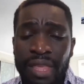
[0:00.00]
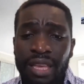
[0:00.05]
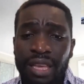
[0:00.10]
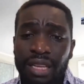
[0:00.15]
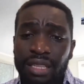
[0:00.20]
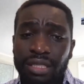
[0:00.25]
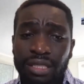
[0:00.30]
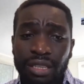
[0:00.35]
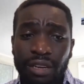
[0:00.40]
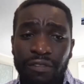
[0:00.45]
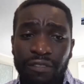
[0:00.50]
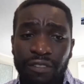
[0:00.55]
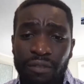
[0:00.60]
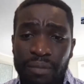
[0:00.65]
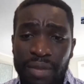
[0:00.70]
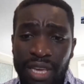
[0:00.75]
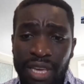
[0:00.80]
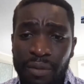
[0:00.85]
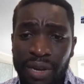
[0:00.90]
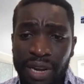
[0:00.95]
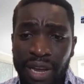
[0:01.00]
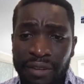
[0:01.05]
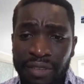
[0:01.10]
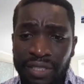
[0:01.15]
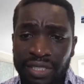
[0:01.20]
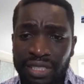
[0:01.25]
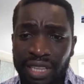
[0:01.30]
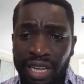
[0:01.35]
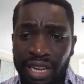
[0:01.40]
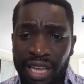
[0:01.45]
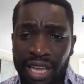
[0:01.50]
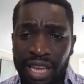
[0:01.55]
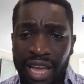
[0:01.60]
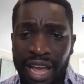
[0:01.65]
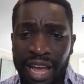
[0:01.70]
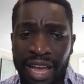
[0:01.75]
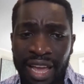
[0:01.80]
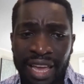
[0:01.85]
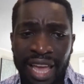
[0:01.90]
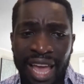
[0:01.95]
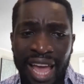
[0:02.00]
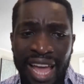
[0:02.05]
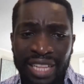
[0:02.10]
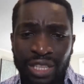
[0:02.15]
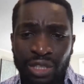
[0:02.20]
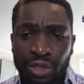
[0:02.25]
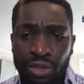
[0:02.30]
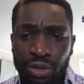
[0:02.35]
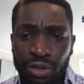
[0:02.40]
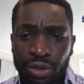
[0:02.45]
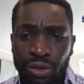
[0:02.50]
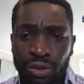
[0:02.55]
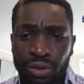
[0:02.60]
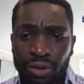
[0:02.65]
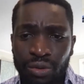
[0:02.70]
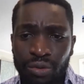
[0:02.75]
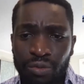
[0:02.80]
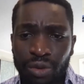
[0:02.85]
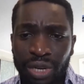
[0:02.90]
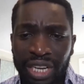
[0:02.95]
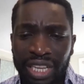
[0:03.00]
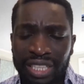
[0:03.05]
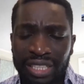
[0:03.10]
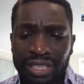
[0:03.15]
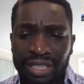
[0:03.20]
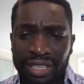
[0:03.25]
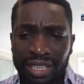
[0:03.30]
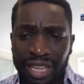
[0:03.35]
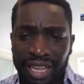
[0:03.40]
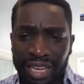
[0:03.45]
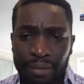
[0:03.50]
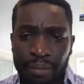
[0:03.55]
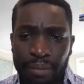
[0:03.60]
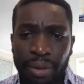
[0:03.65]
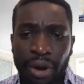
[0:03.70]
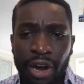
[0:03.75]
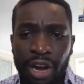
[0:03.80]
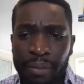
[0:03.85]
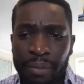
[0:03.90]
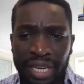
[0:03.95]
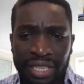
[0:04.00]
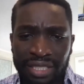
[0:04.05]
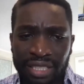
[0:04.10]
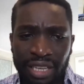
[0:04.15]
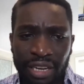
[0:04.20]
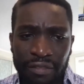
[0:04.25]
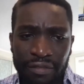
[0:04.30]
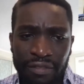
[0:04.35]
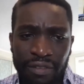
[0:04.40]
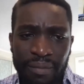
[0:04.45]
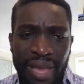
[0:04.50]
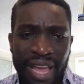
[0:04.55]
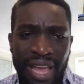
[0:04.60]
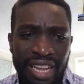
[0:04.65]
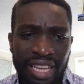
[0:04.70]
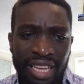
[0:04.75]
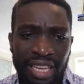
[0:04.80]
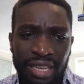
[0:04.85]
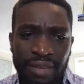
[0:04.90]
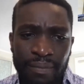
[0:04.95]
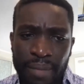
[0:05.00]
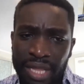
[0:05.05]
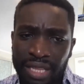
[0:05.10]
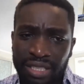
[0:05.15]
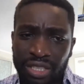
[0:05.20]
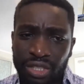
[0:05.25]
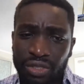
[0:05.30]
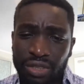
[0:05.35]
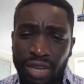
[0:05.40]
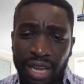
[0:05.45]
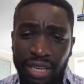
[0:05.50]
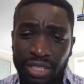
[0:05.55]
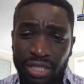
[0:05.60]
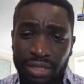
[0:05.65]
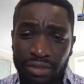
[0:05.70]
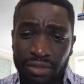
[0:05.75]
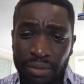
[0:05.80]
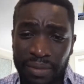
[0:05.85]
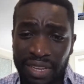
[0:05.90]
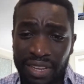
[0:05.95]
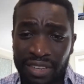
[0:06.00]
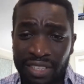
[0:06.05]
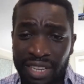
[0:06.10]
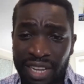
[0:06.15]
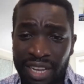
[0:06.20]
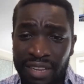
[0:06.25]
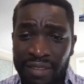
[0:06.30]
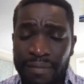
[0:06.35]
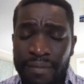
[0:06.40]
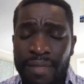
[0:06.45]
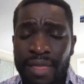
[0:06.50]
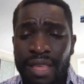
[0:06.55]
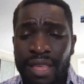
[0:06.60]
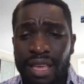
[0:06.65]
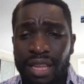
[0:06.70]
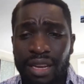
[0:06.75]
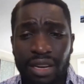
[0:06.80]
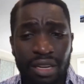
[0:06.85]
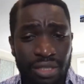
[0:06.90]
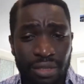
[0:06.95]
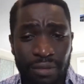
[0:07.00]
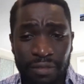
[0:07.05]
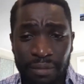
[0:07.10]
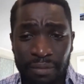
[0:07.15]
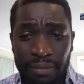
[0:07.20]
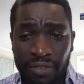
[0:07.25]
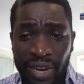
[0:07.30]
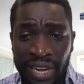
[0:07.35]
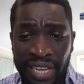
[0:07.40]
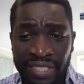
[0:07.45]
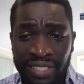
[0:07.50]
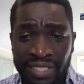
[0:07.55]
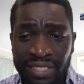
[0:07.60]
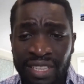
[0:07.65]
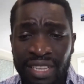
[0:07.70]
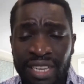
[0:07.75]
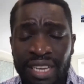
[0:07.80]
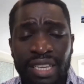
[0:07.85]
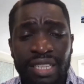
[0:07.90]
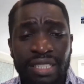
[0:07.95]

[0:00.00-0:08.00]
And so for me, when I was studying, I had to really like bar myself from any distractions from the internet and also from friends.